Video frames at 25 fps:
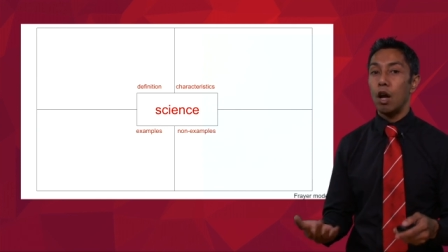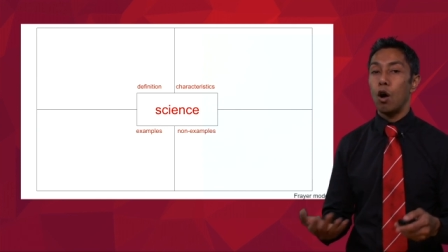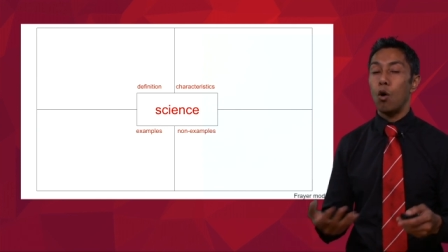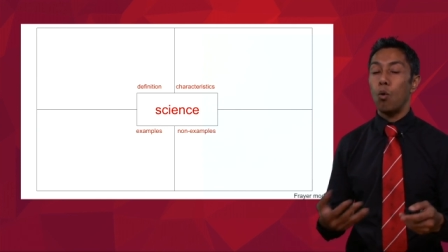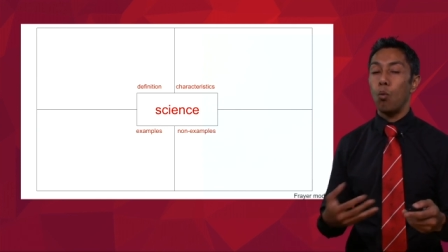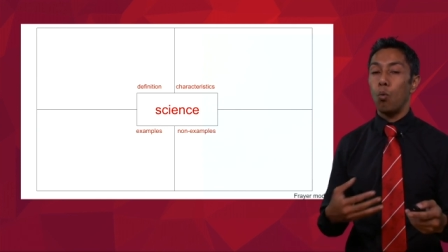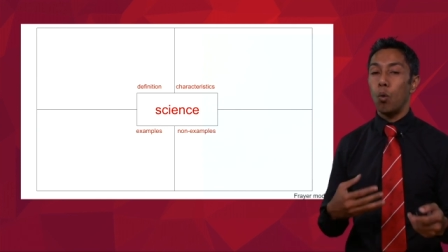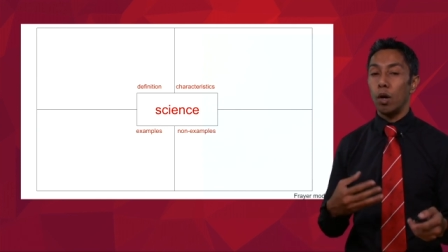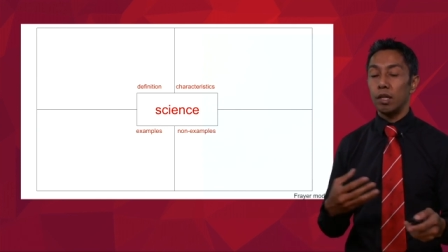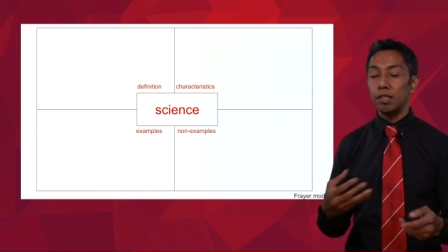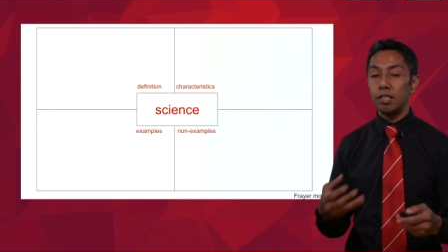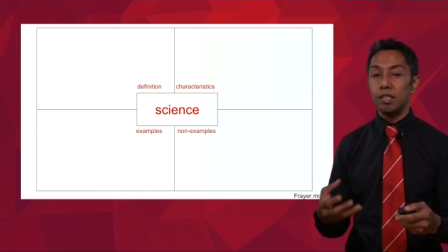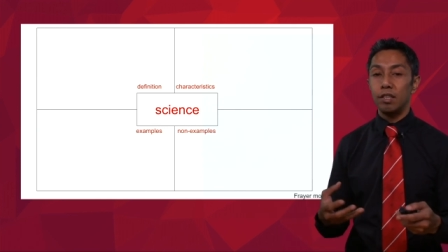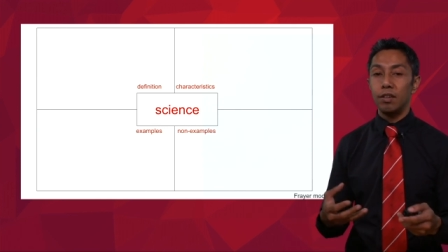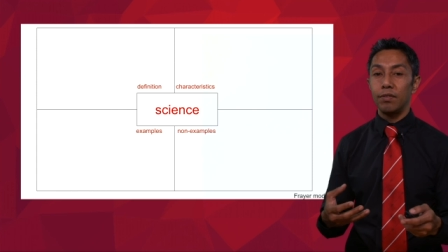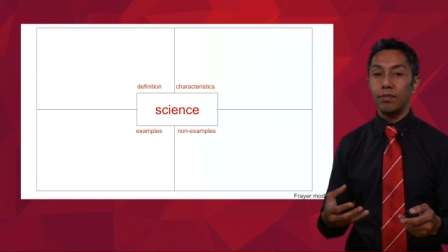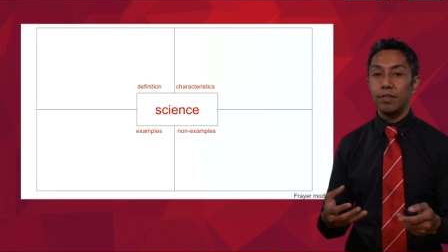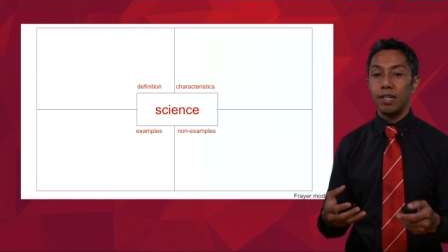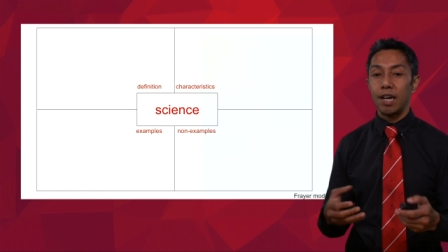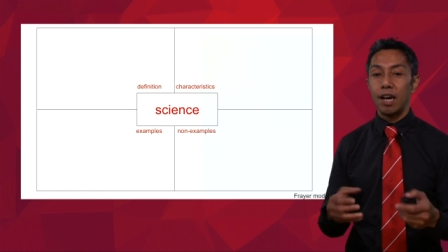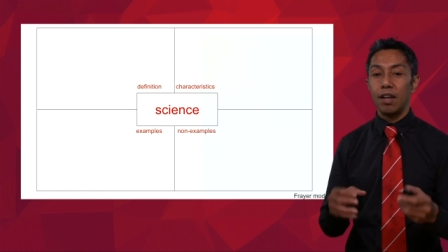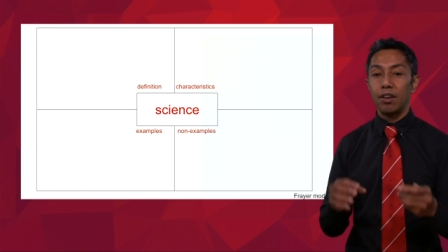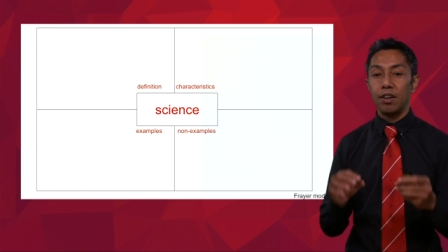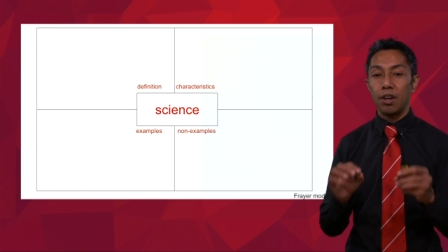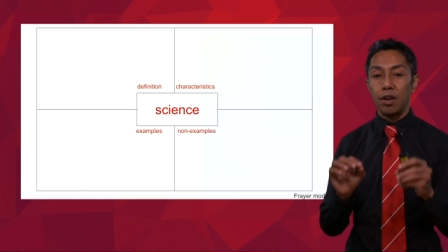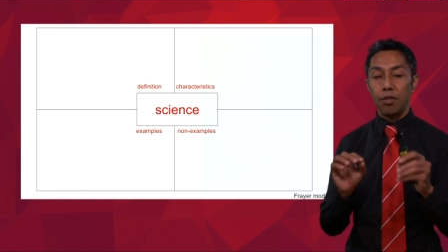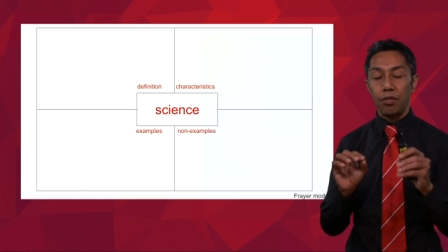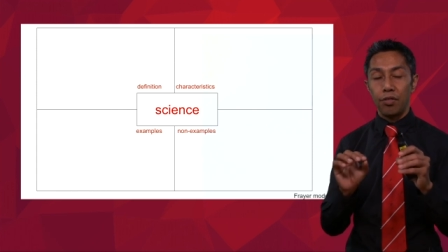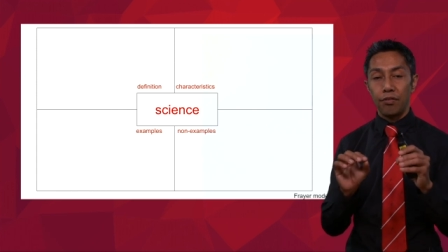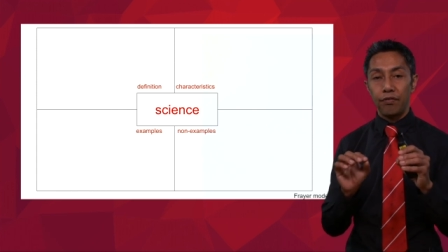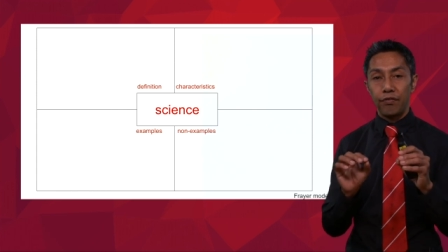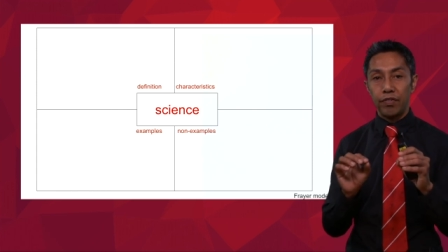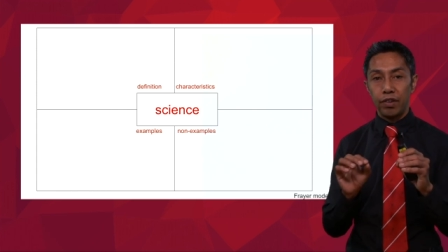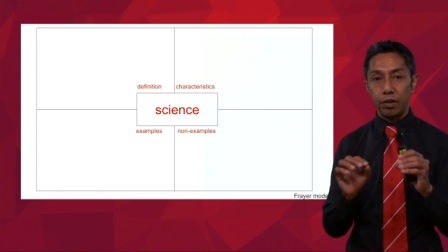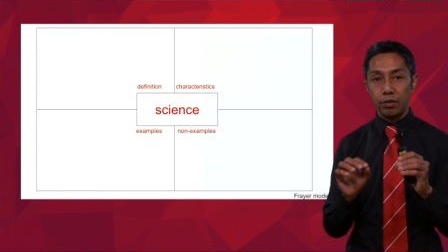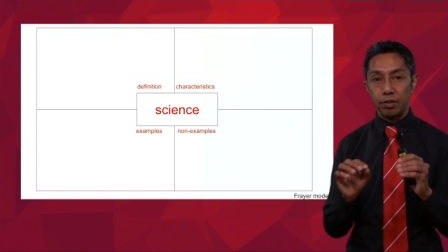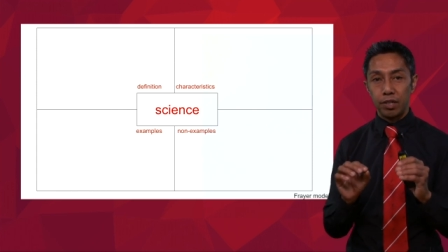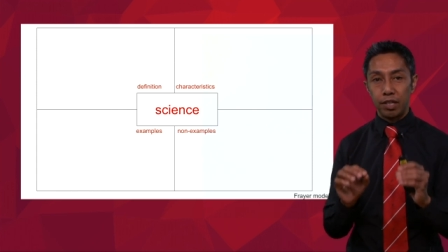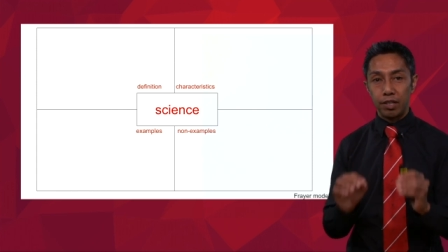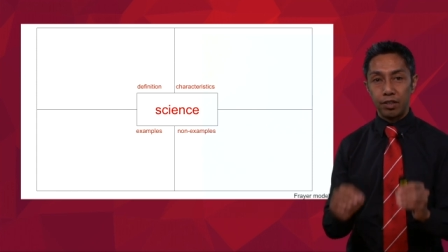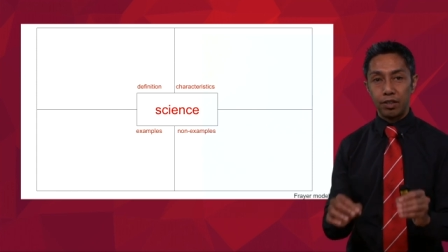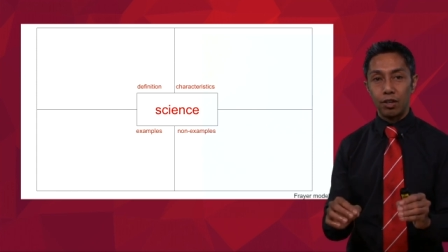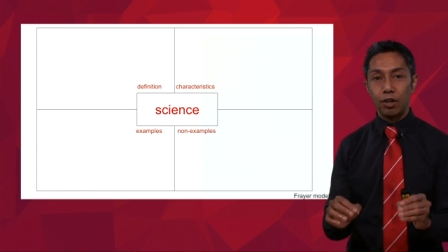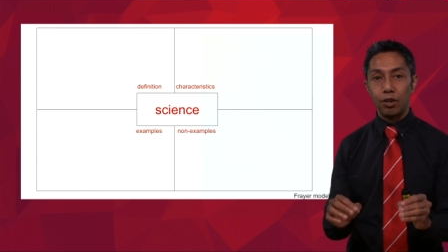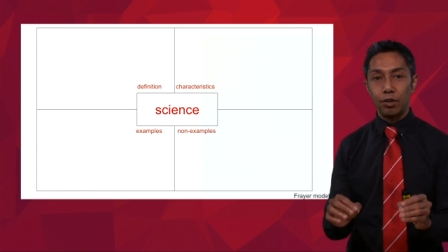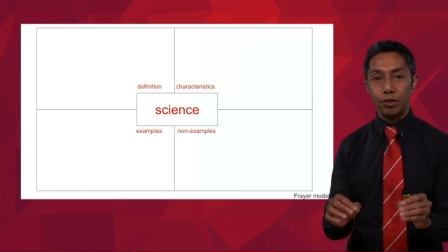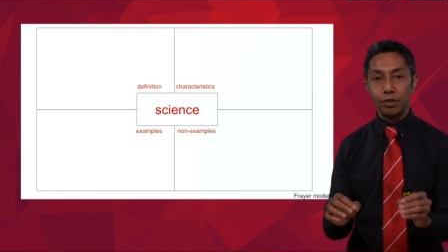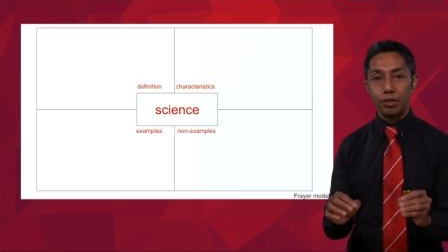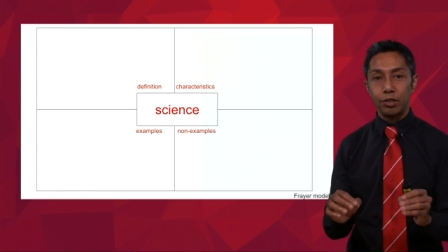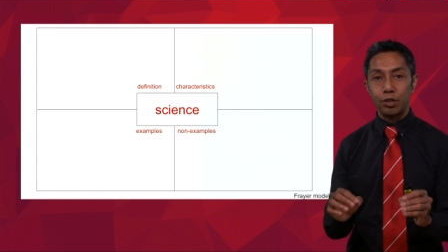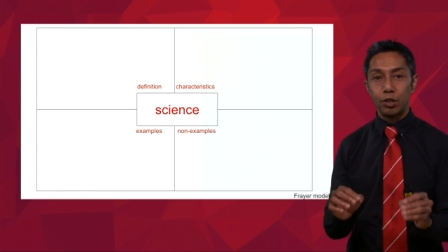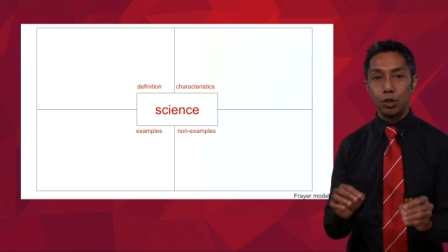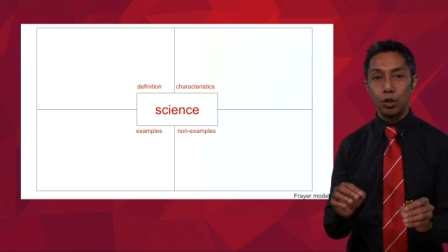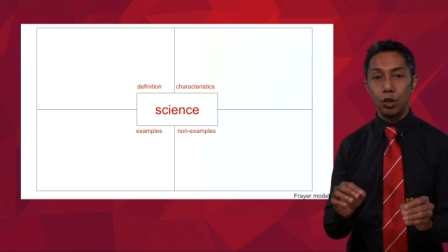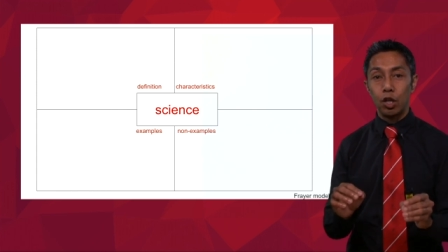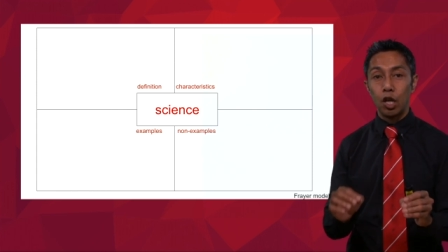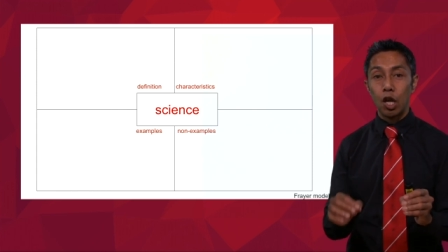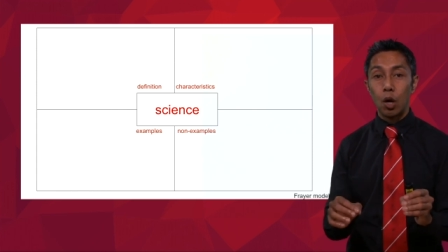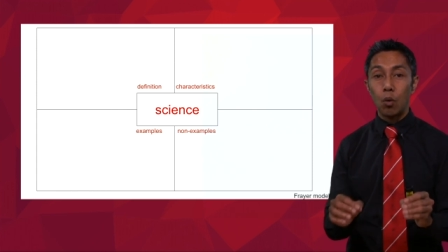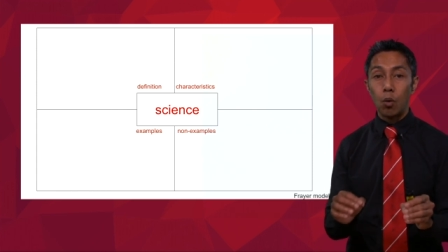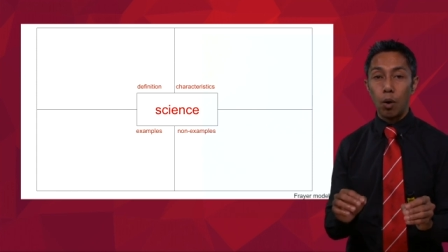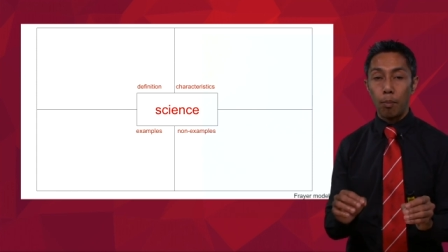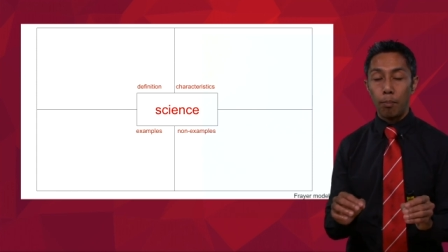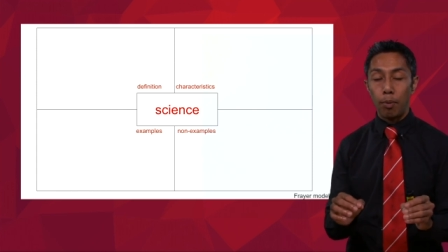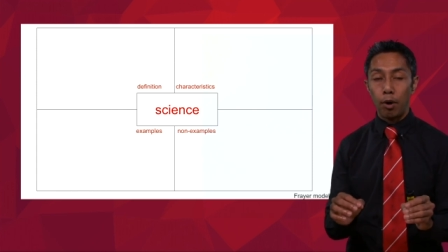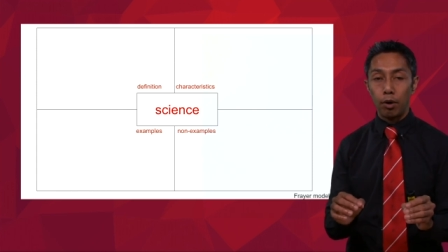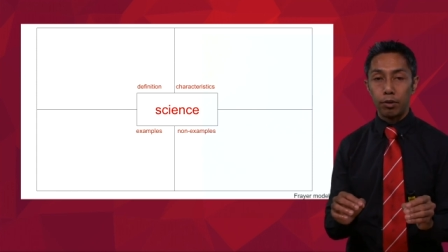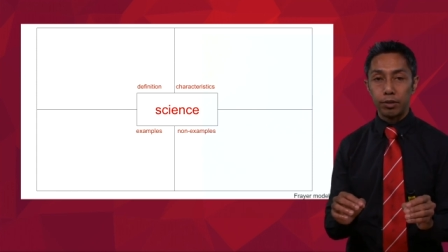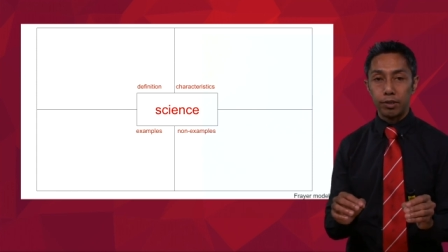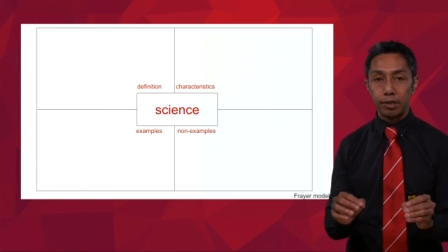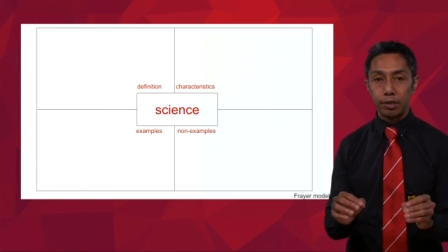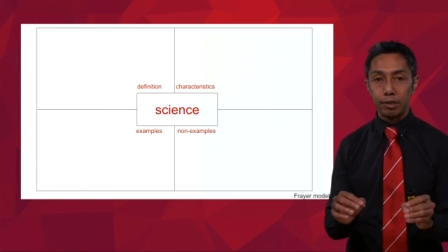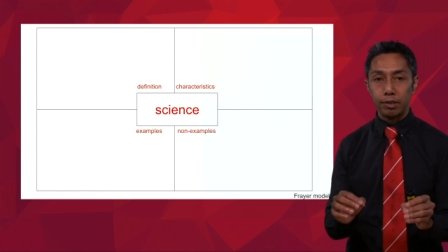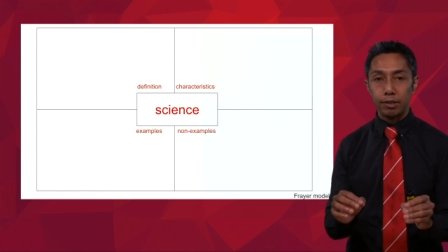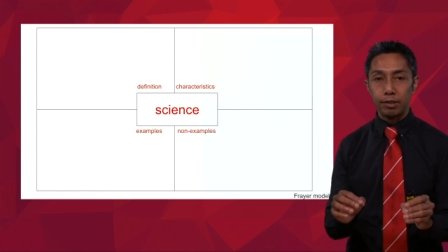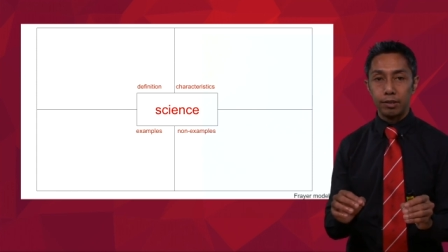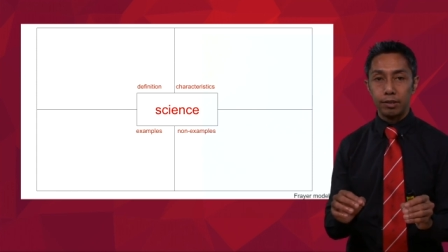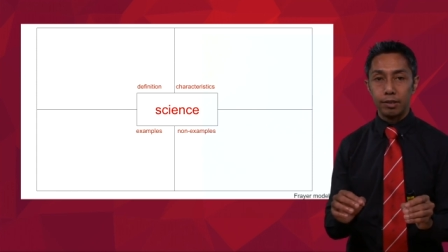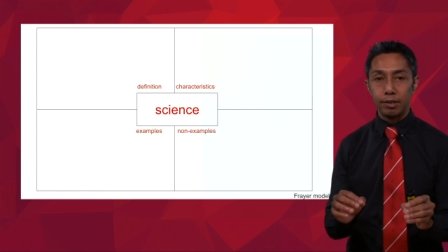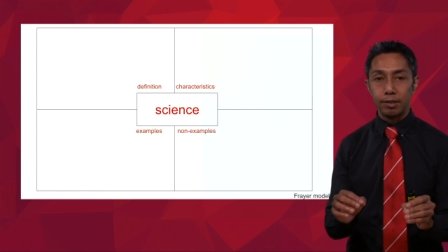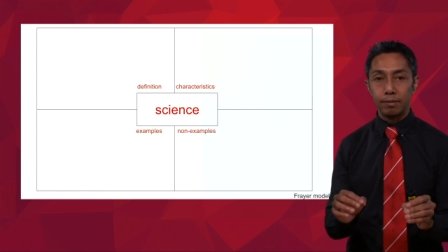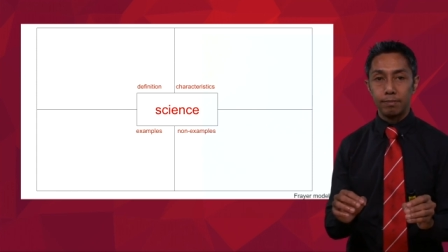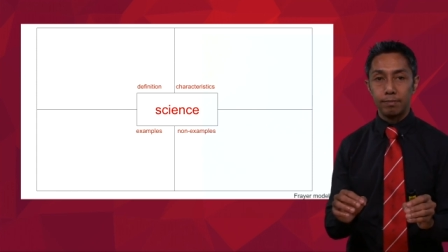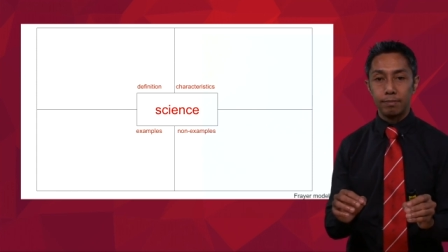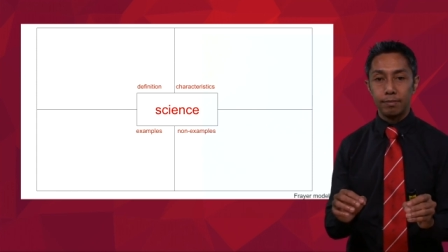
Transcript: Once you've done filled in those two lower boxes,